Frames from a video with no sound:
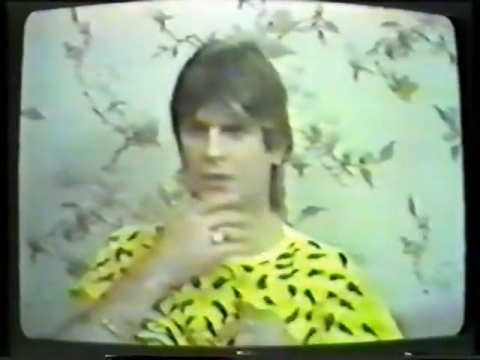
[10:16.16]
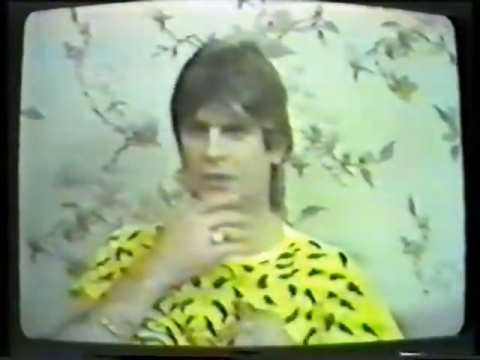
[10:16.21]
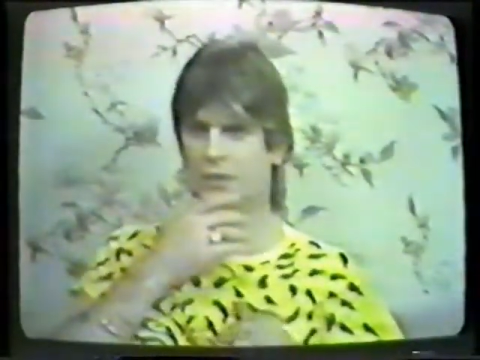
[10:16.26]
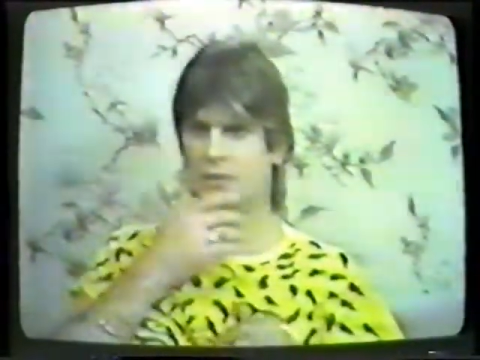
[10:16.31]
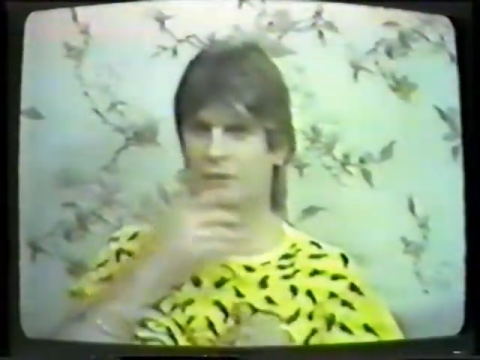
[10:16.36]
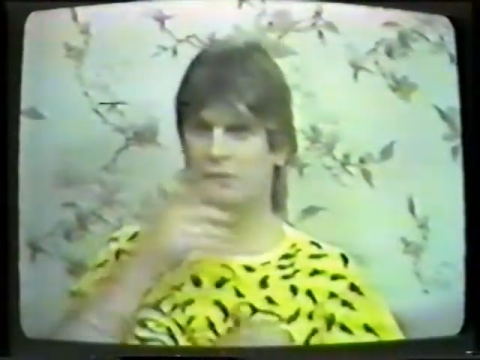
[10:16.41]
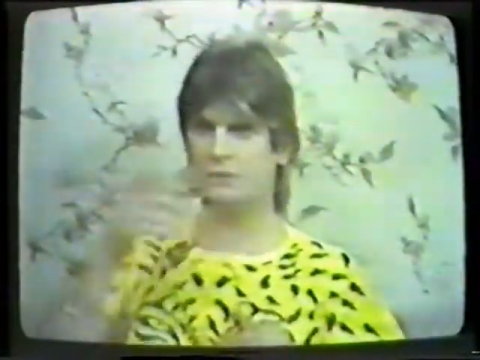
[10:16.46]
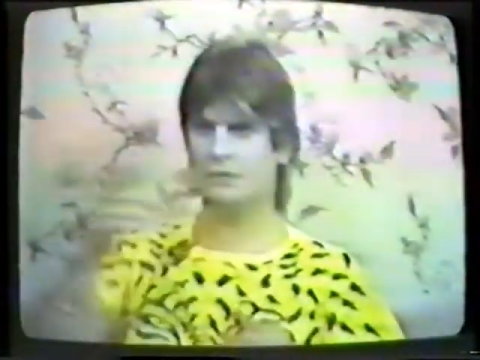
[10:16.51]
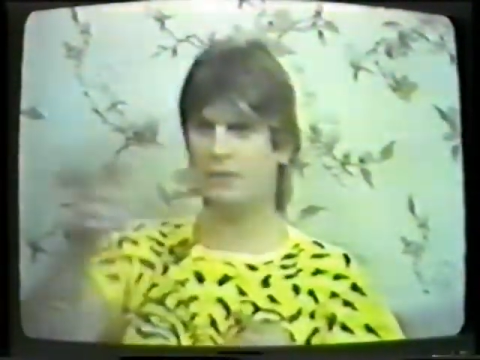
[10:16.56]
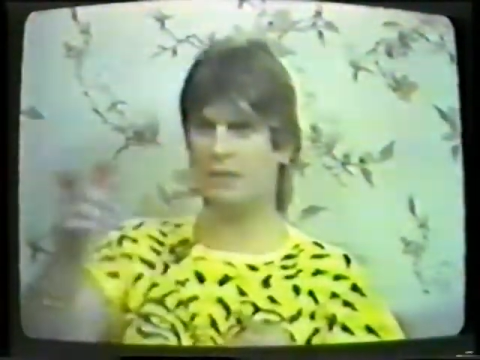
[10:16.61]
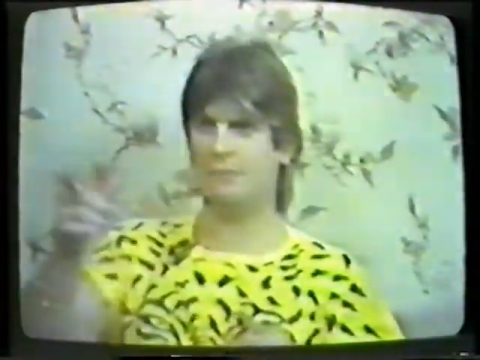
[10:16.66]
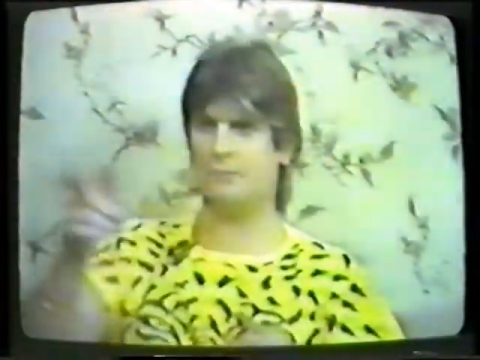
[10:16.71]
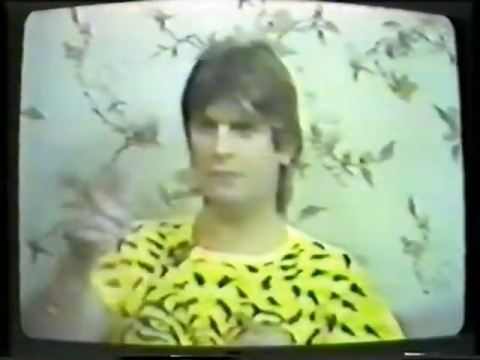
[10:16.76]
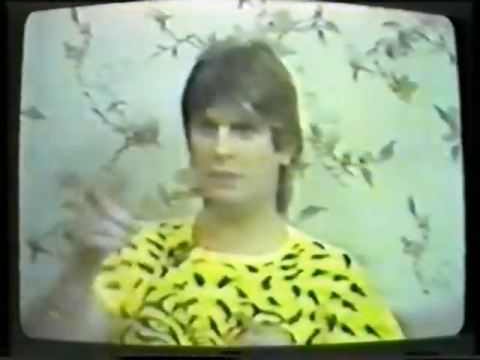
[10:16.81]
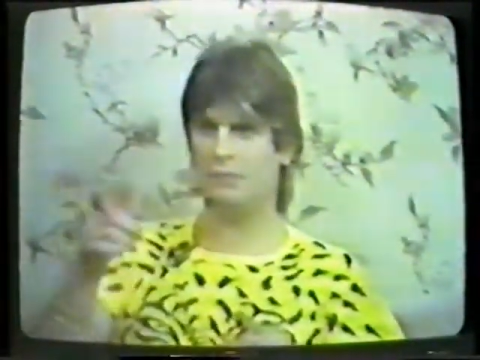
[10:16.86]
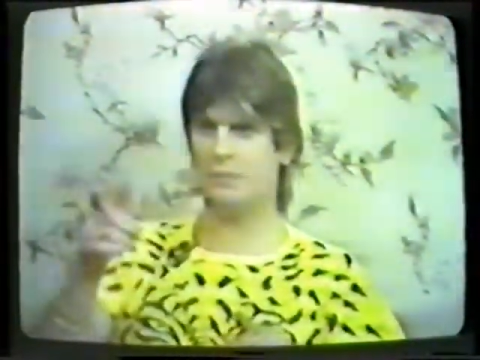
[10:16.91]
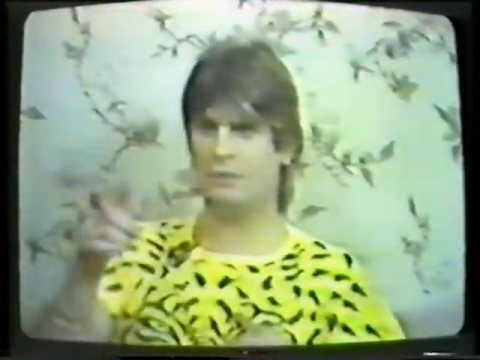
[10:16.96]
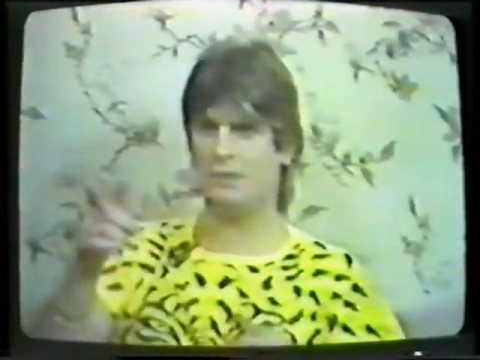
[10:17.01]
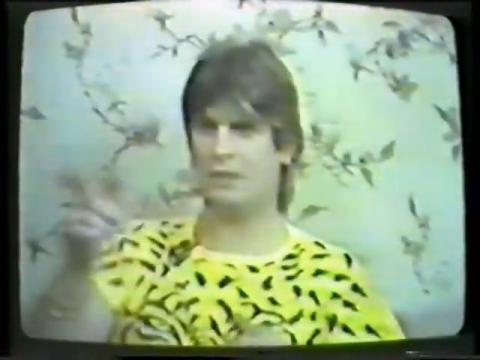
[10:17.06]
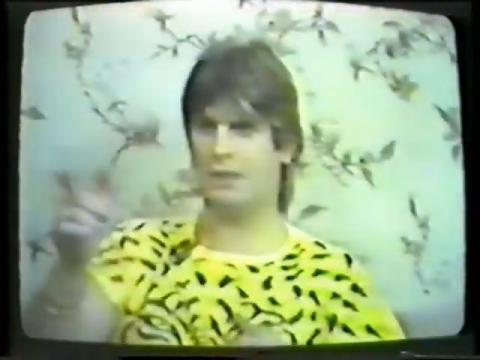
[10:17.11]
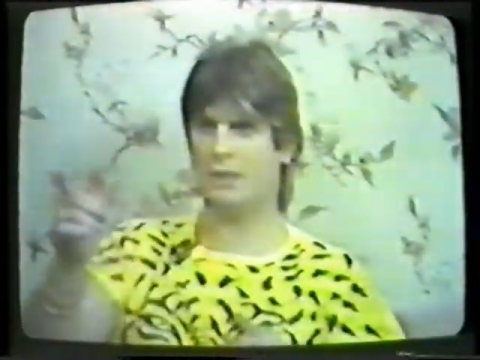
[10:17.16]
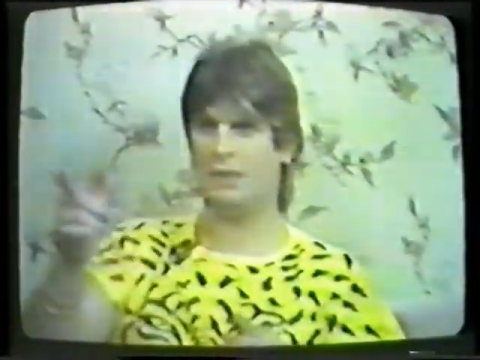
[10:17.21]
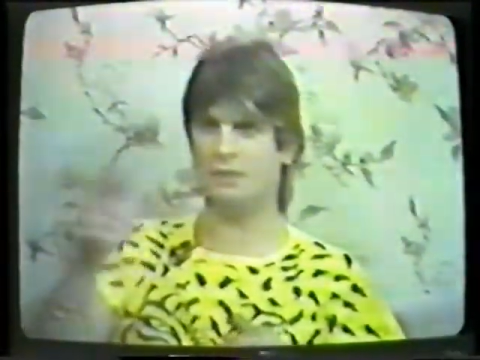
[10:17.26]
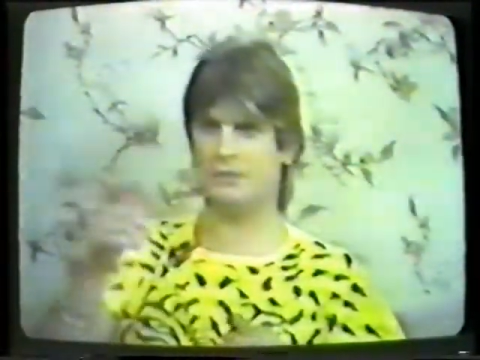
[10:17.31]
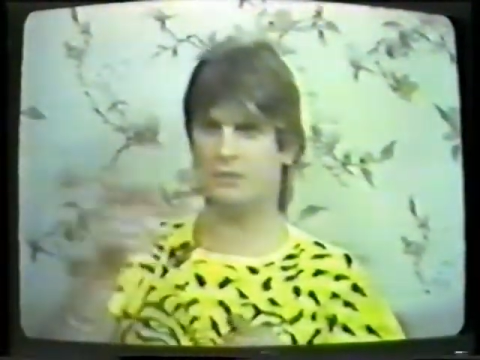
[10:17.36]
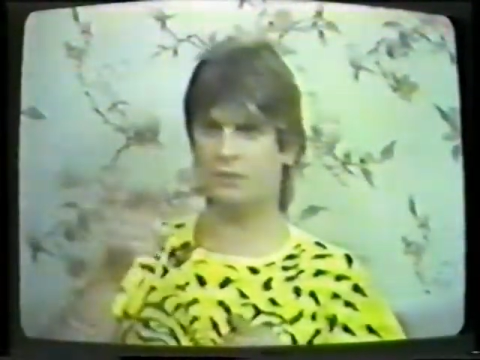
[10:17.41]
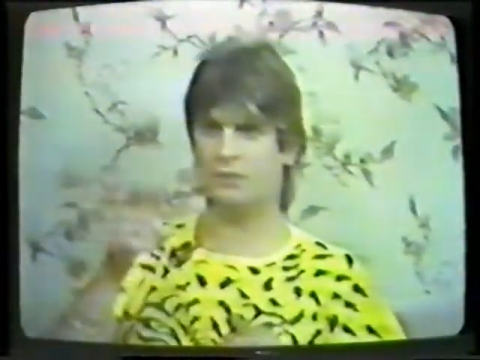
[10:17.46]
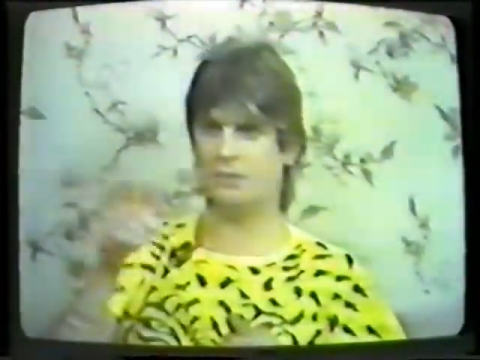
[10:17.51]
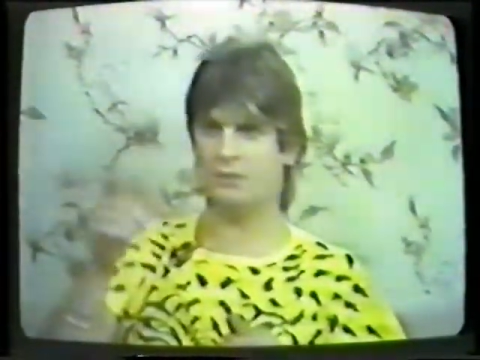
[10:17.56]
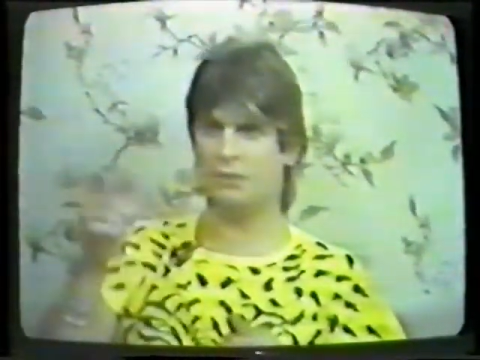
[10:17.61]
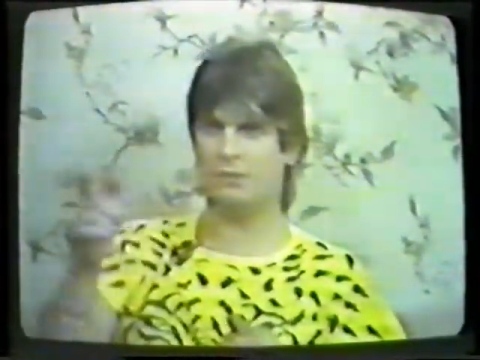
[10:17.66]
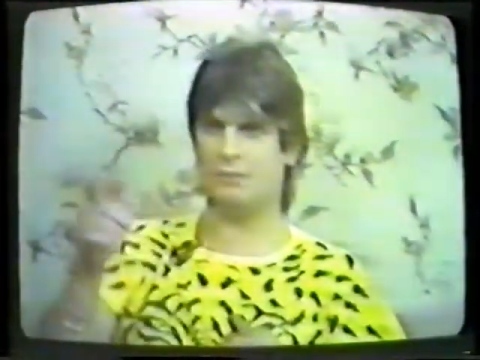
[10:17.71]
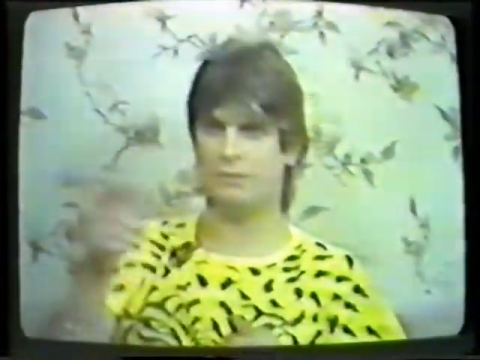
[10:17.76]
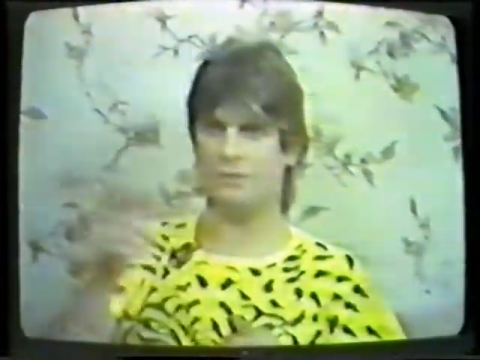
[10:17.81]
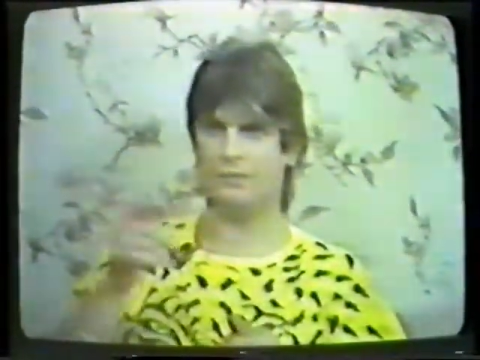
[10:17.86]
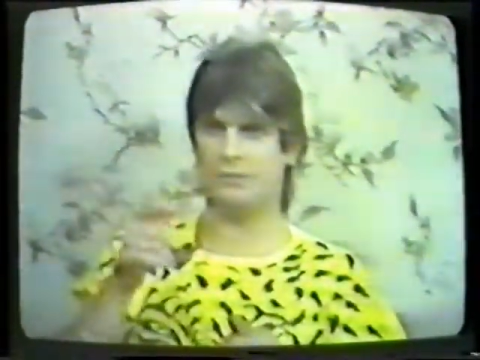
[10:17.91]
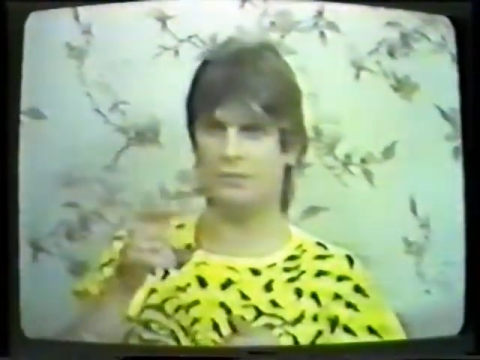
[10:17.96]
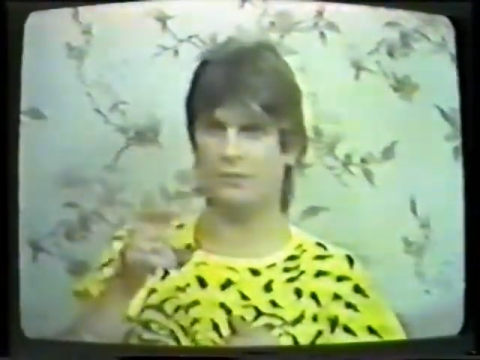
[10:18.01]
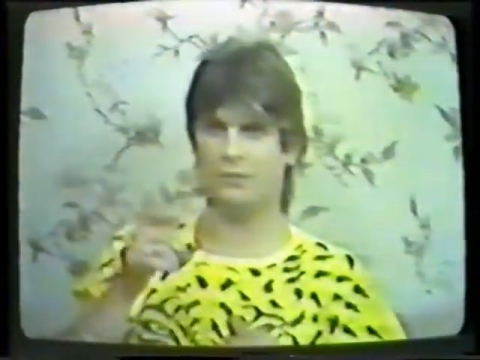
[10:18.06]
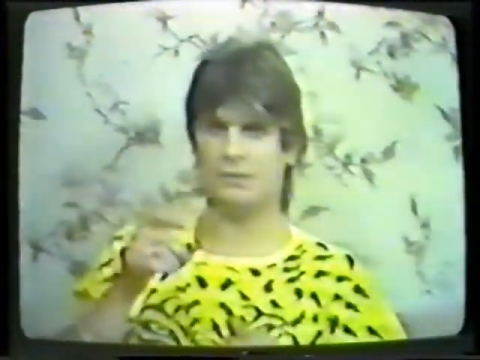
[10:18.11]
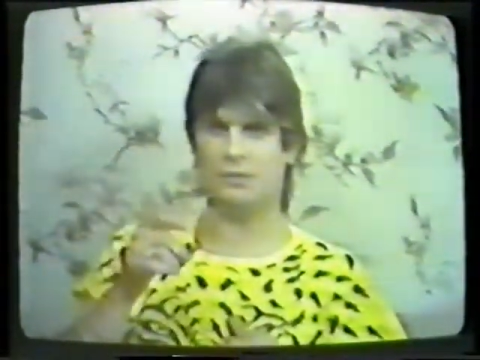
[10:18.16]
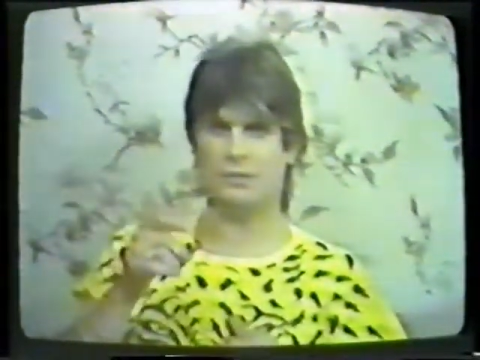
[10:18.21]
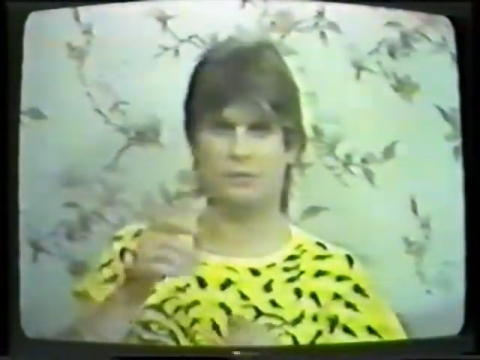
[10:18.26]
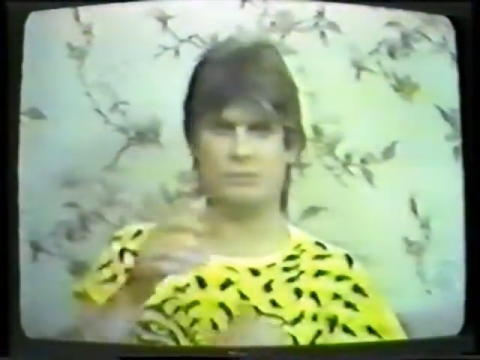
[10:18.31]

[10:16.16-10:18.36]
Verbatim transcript: you zapped me with a laser the week before,